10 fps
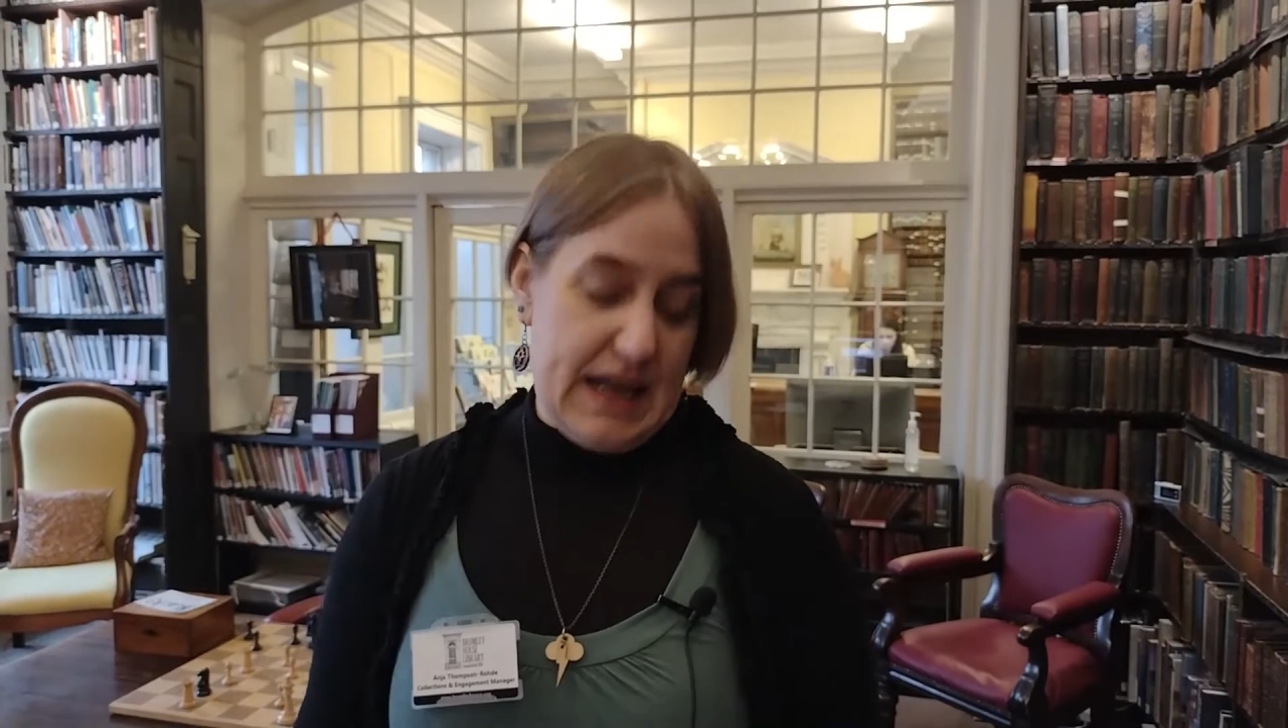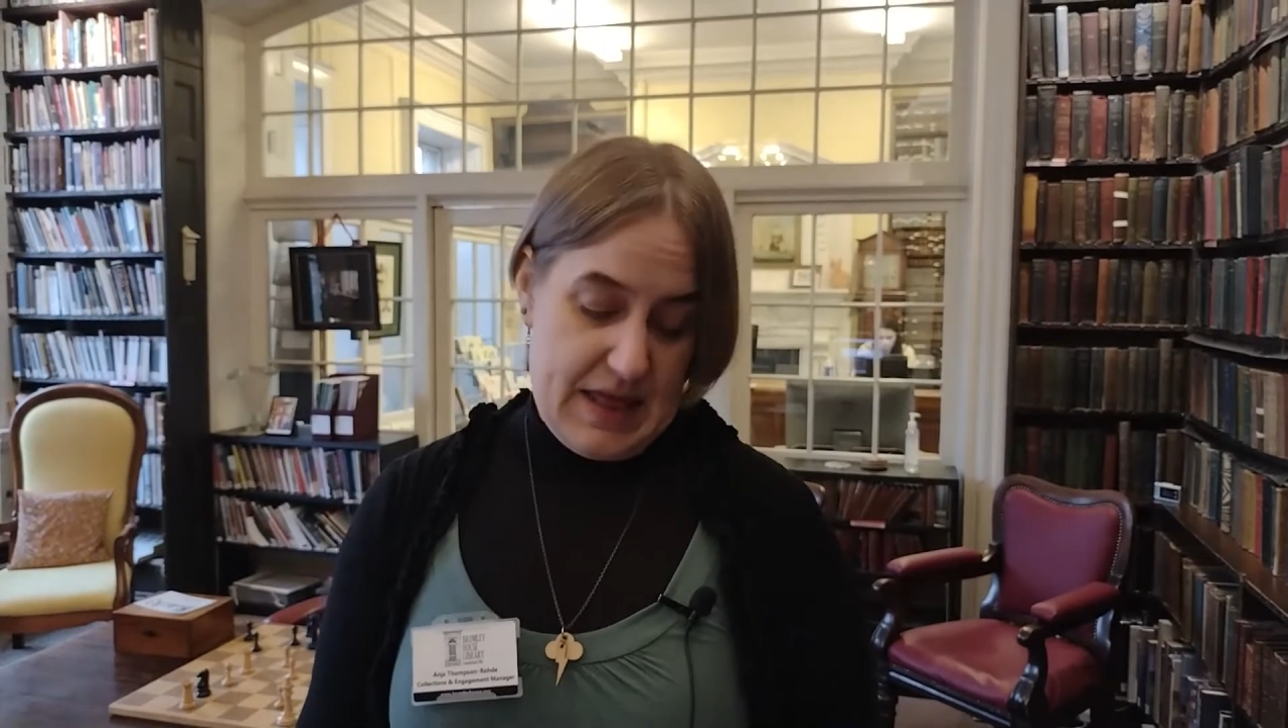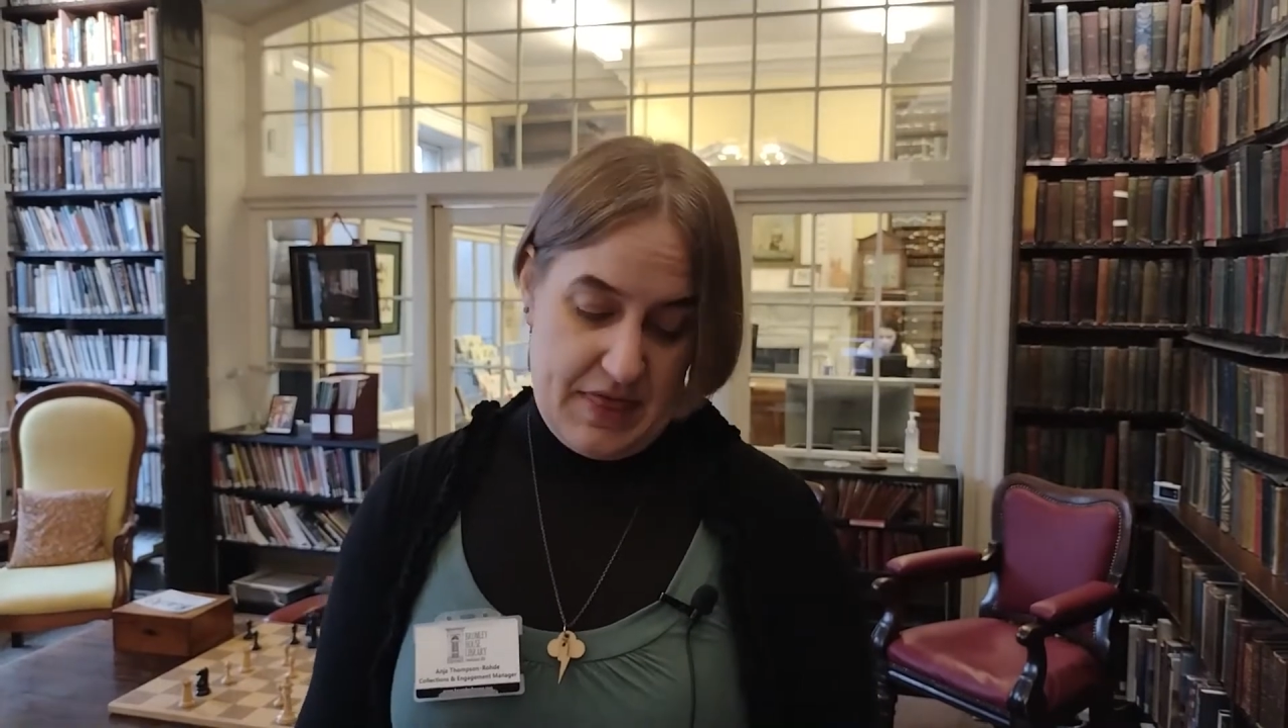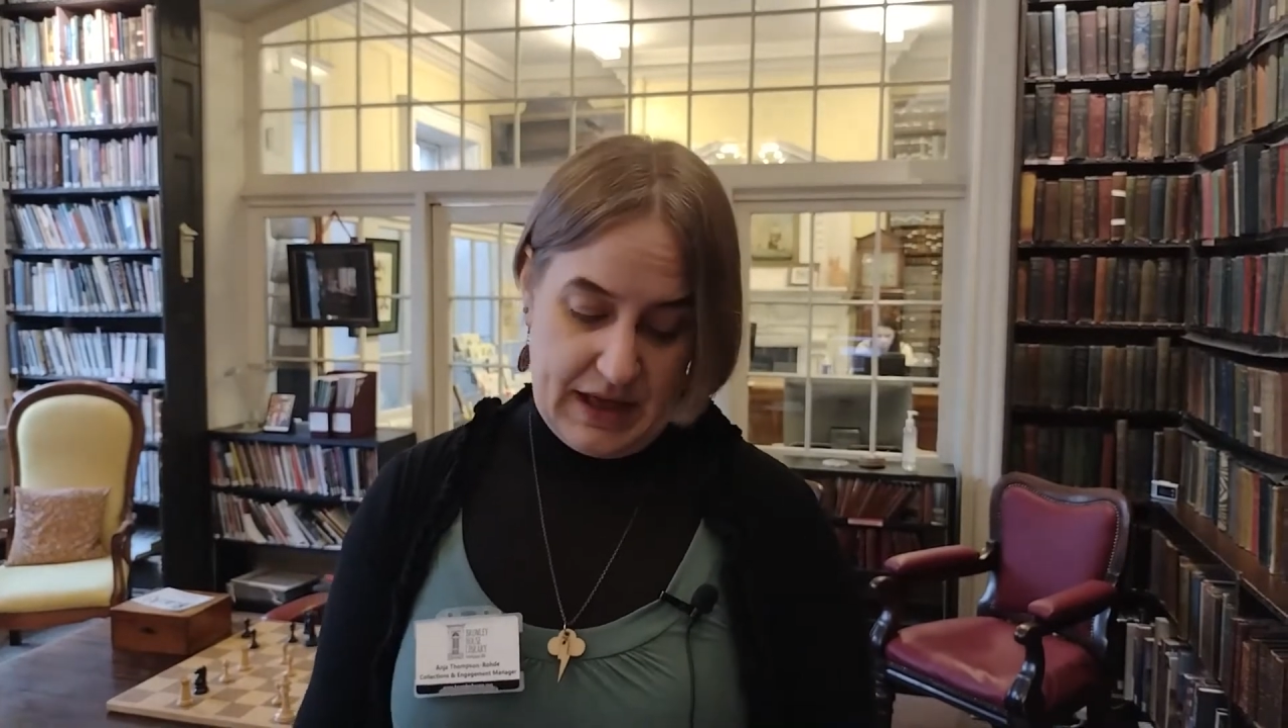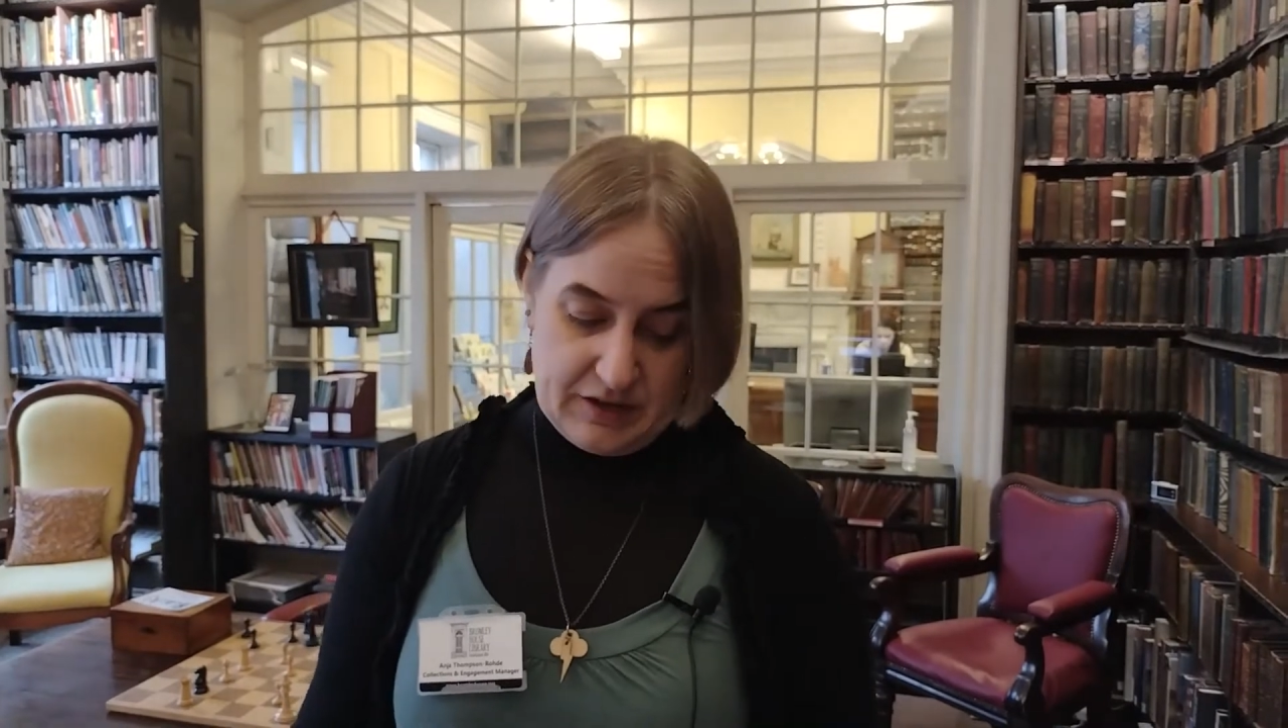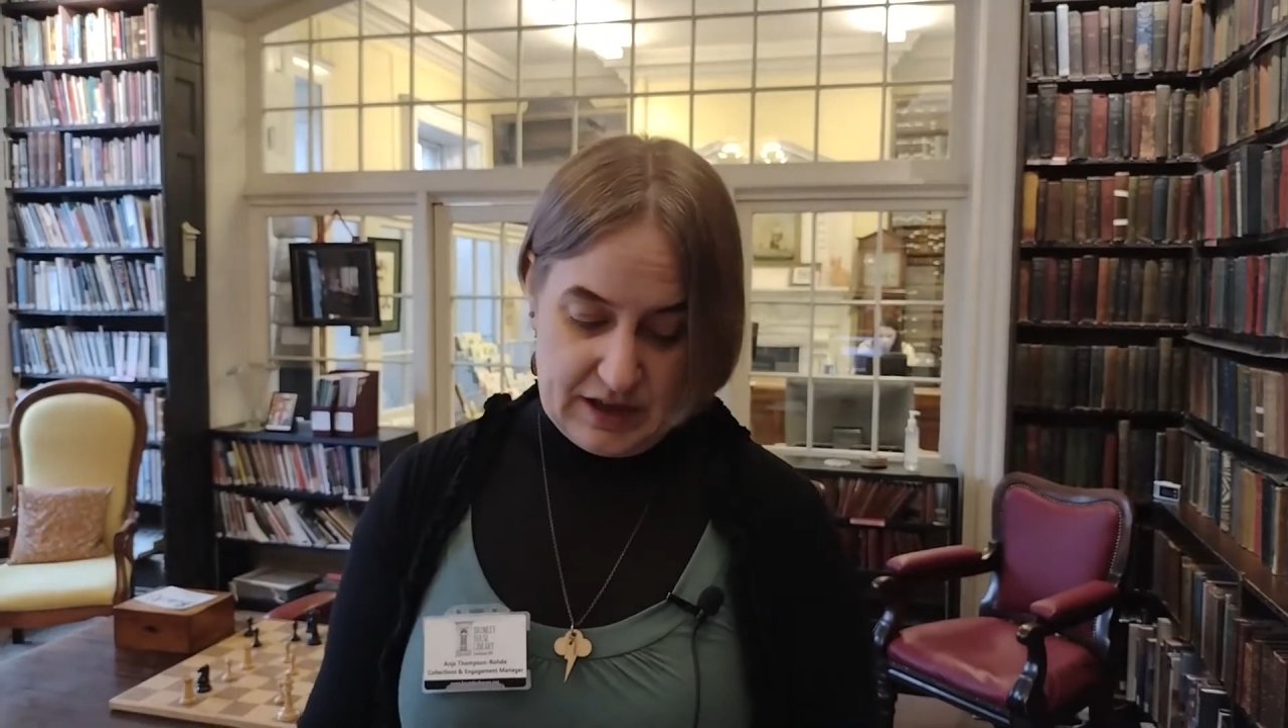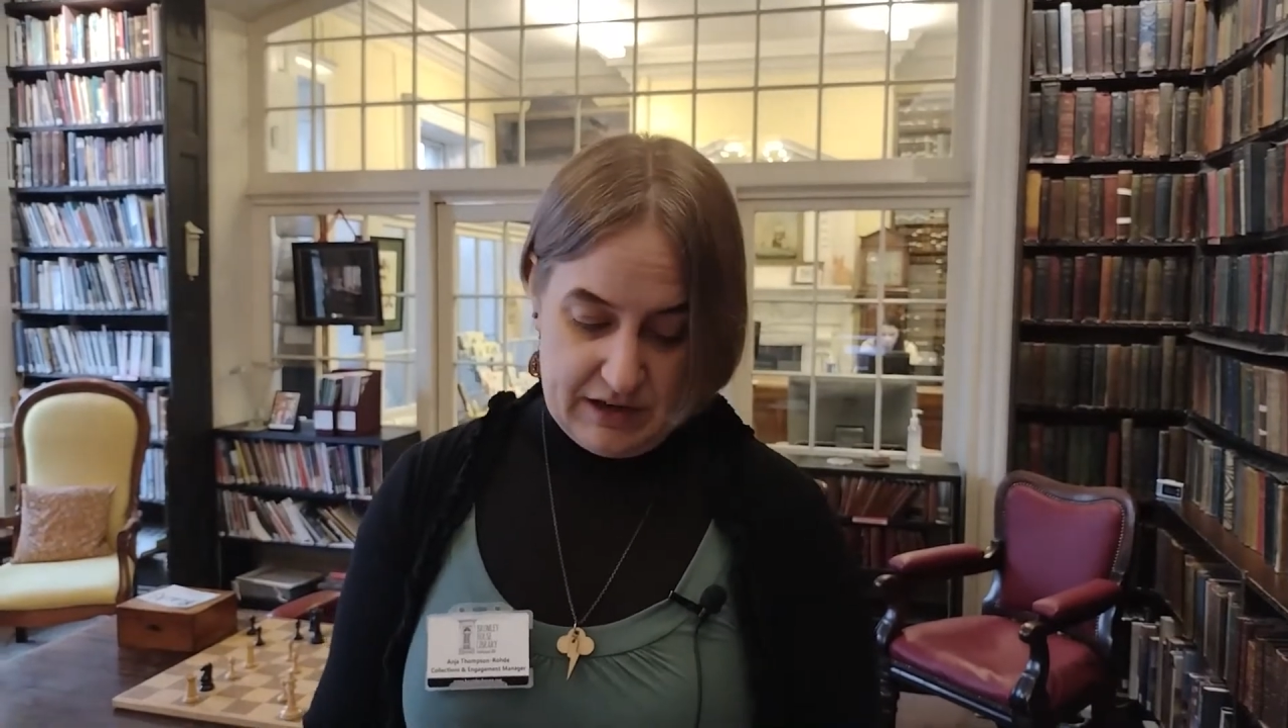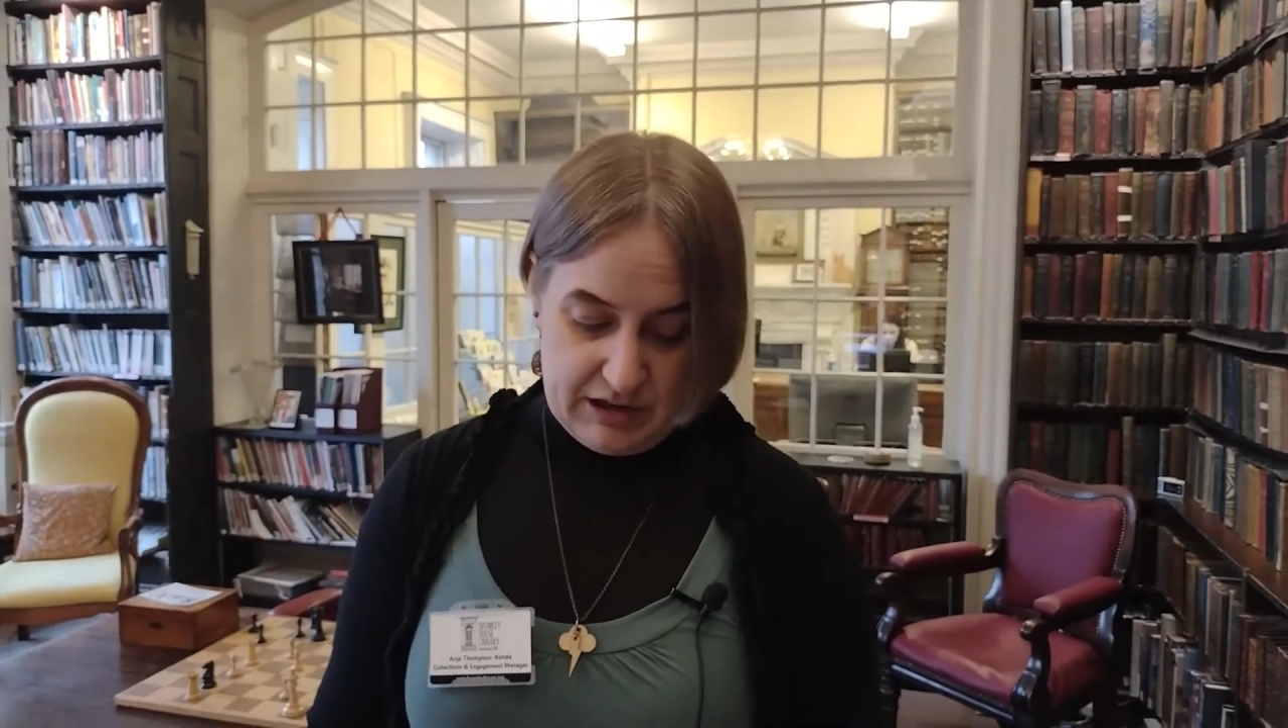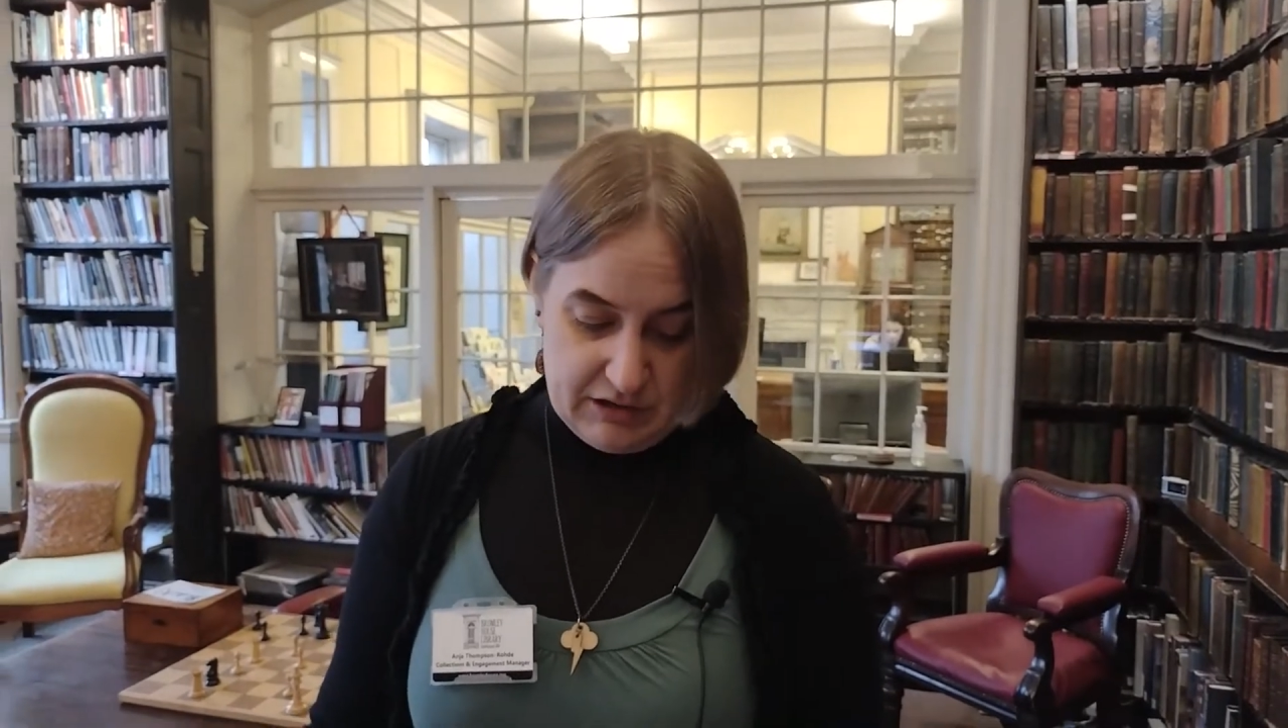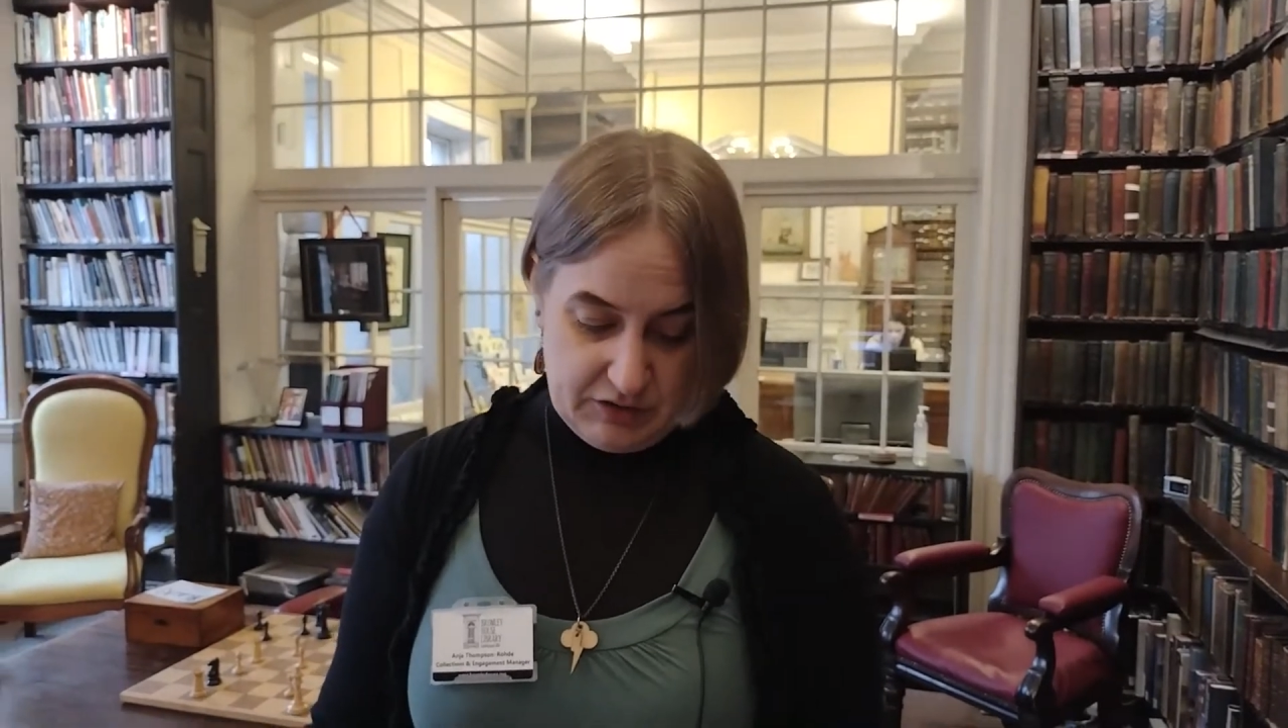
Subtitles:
in that area